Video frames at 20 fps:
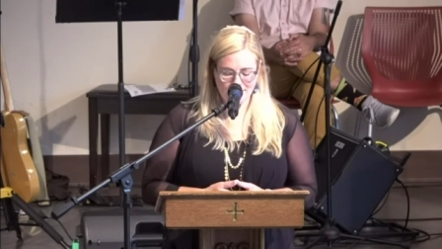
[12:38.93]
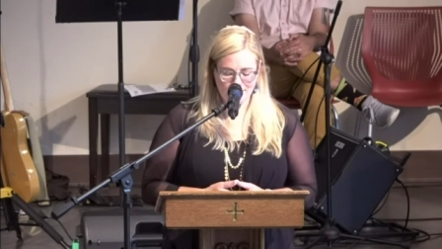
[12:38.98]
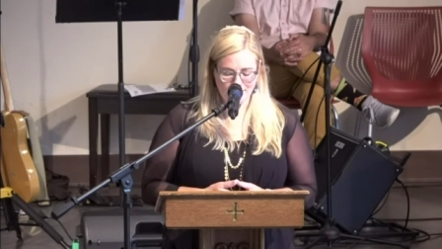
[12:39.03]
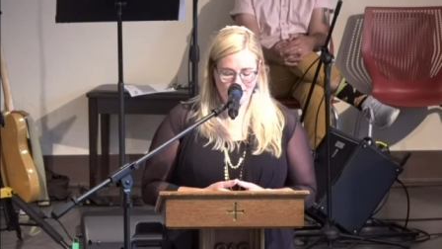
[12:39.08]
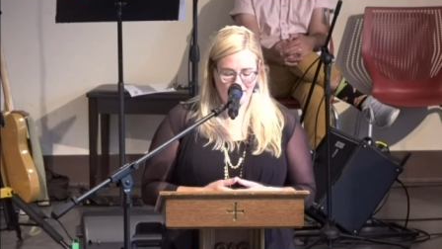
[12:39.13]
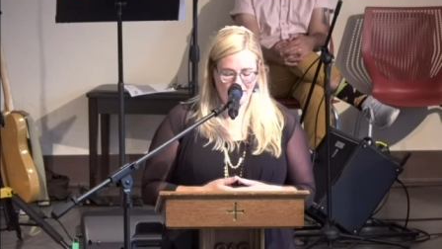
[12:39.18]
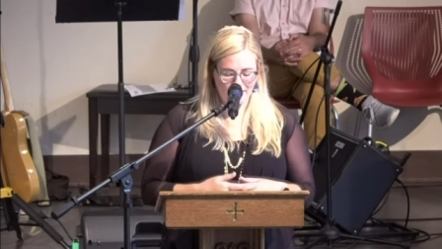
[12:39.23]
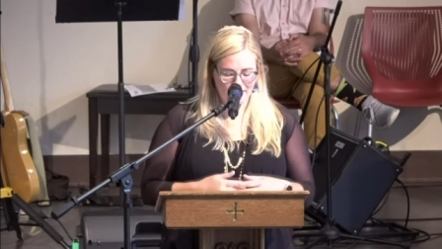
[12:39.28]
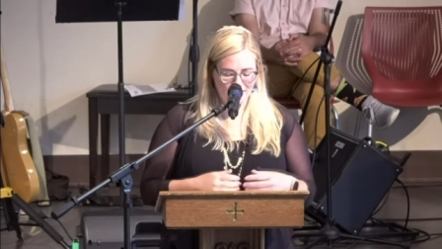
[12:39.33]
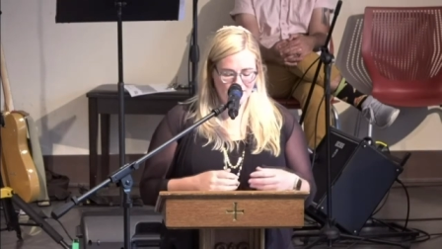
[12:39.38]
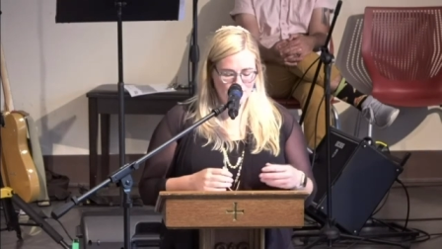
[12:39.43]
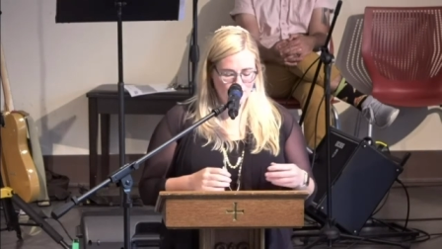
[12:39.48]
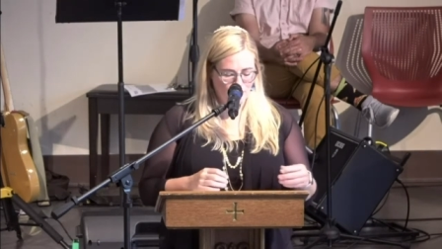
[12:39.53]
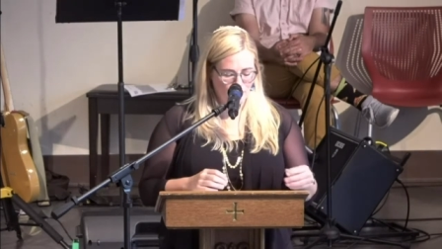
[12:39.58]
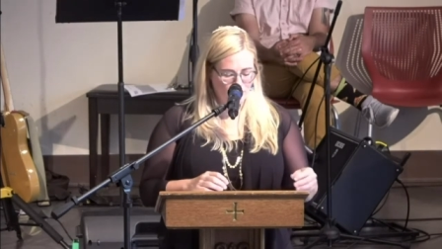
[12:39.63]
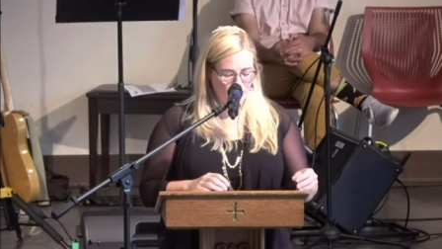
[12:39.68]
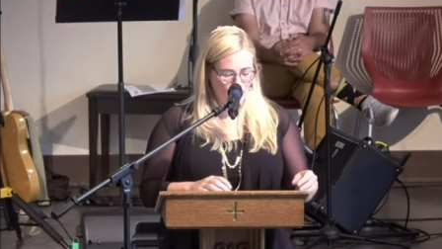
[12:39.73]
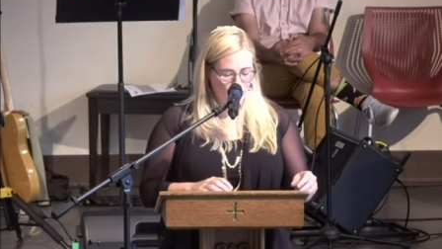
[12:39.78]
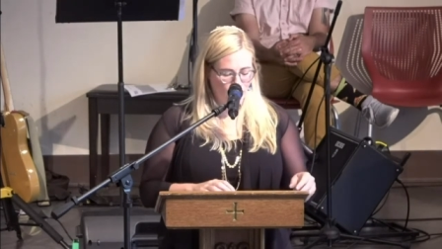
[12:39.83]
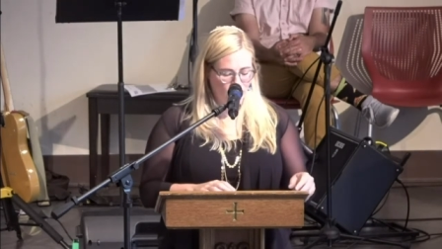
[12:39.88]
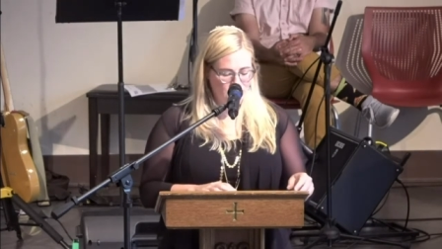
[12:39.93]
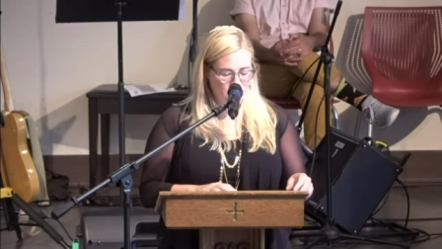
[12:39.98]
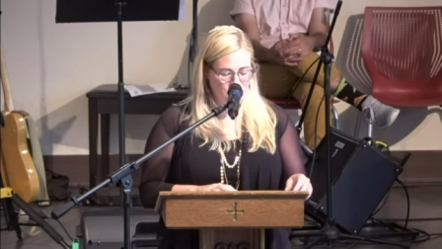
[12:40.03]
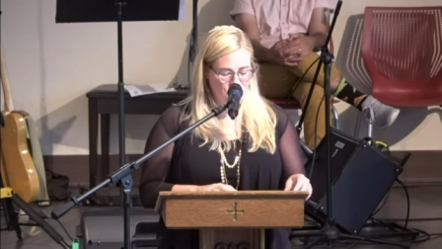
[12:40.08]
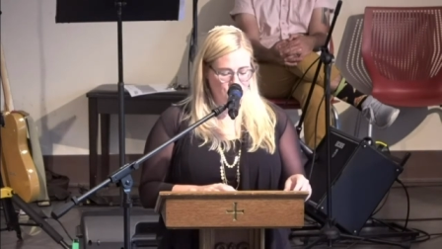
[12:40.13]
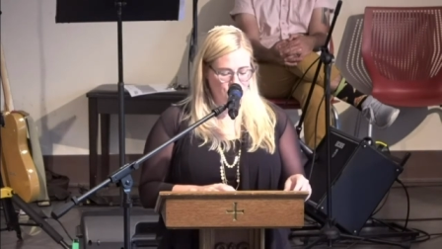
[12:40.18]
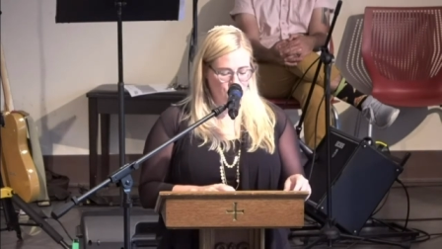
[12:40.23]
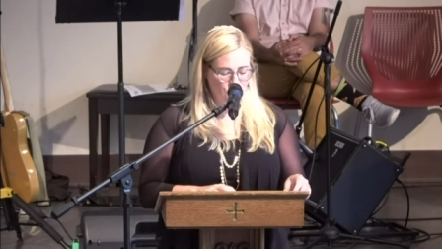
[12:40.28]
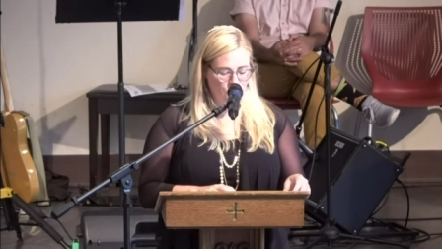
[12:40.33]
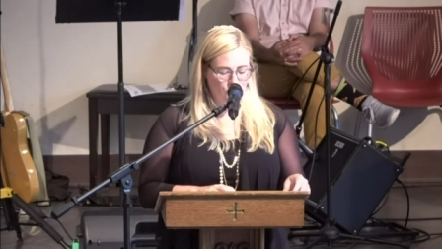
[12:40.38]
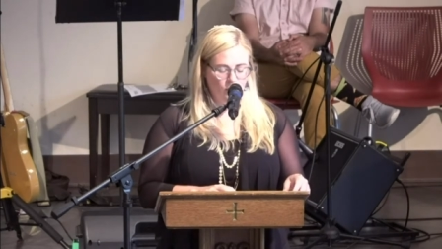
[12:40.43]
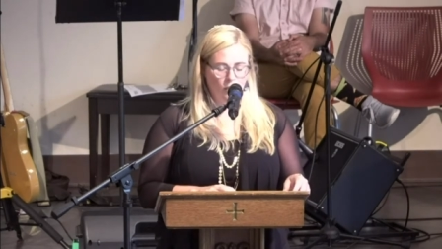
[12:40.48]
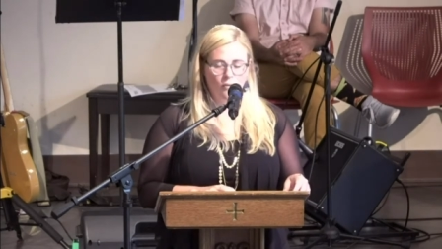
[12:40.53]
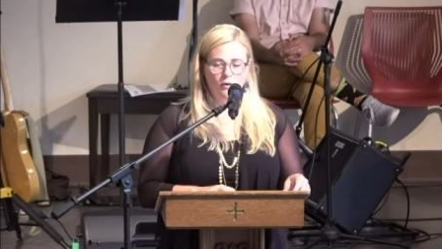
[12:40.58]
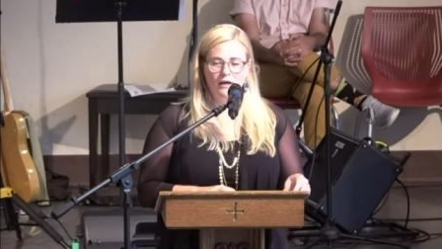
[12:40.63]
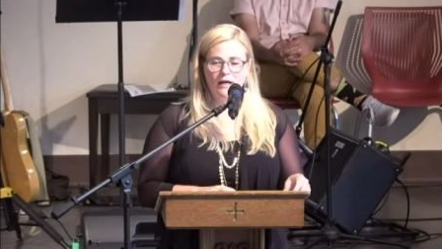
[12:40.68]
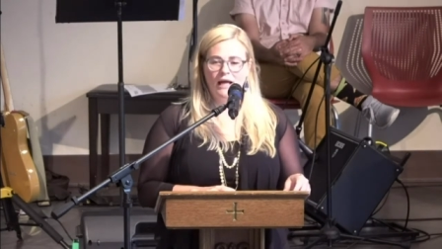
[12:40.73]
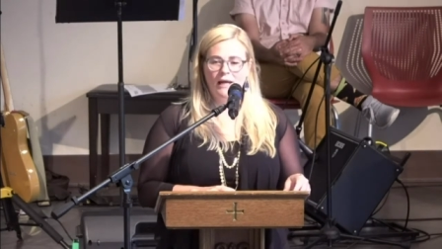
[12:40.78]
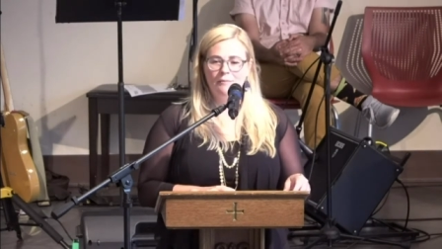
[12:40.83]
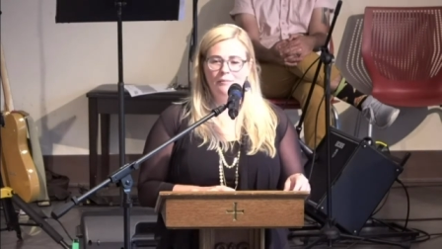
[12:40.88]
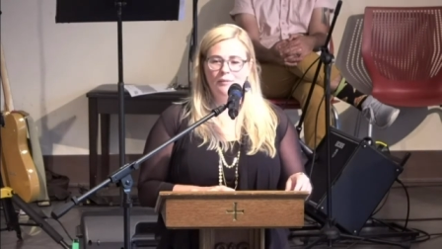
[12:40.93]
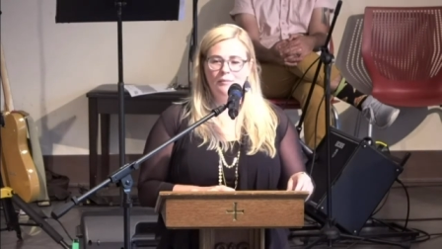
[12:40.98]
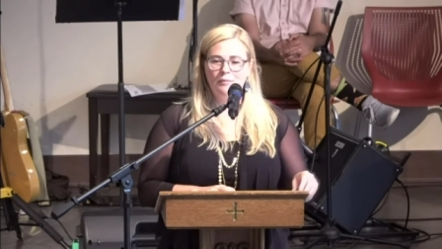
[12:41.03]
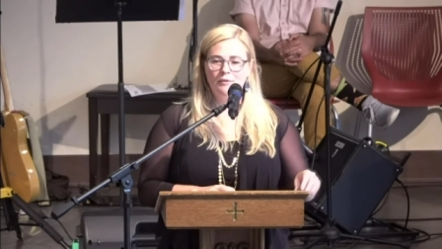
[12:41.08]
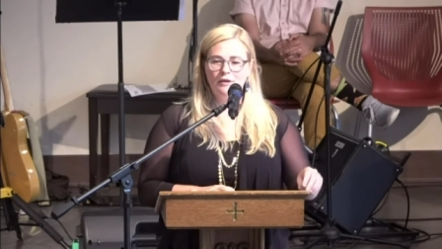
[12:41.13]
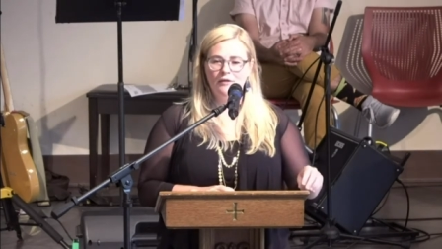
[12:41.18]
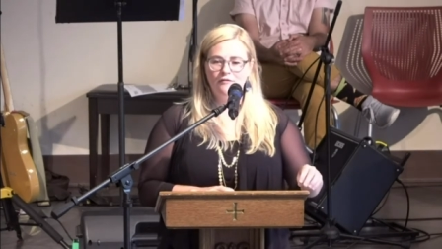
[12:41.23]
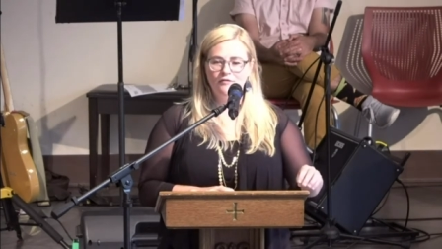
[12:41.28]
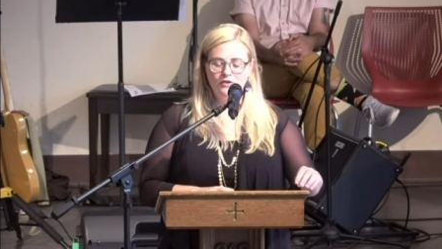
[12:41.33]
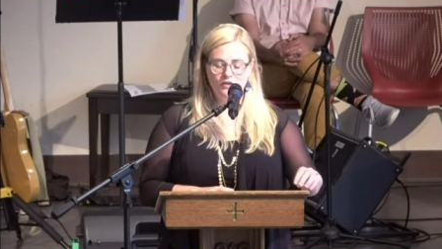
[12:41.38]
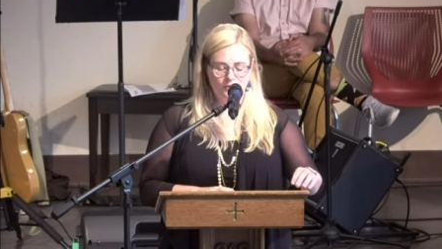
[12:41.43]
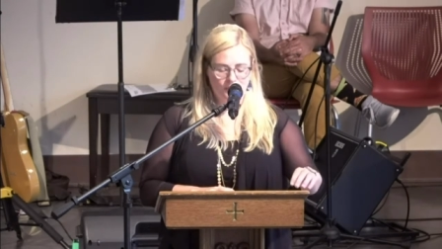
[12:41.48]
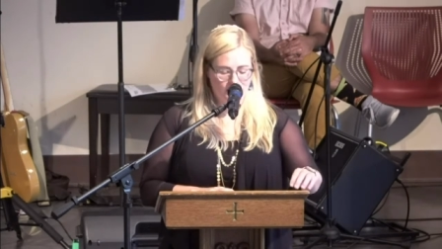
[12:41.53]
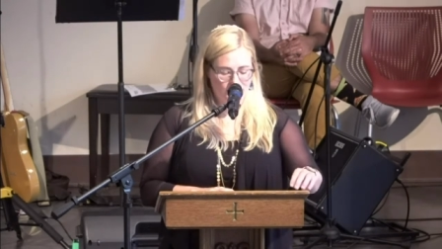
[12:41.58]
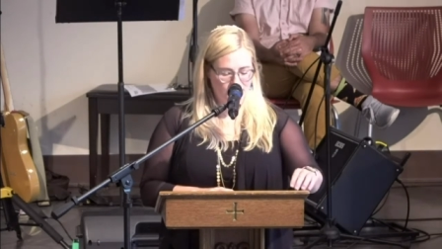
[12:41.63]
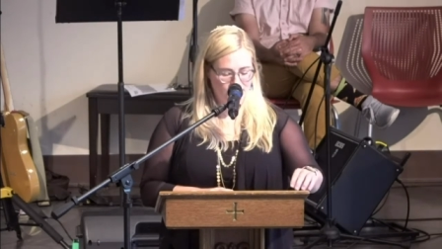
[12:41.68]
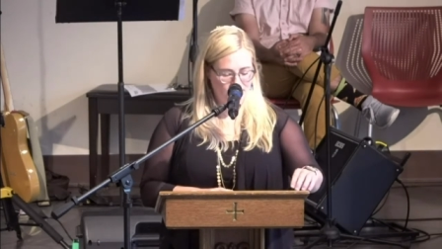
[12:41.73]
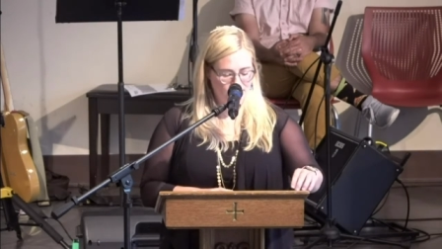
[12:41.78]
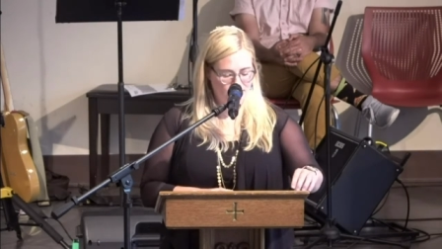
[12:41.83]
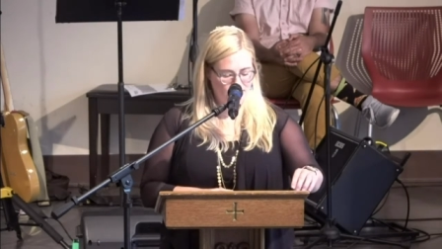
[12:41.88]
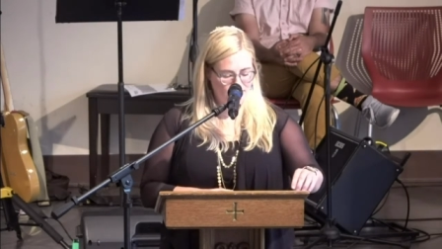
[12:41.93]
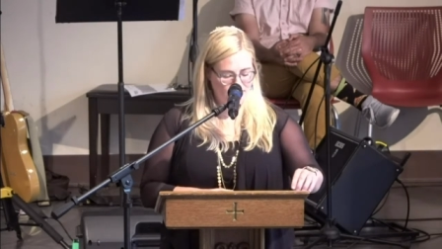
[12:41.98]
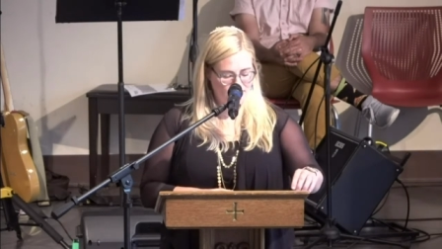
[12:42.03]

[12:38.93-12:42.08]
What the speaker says: to balance what we want to do with what we're capable of doing?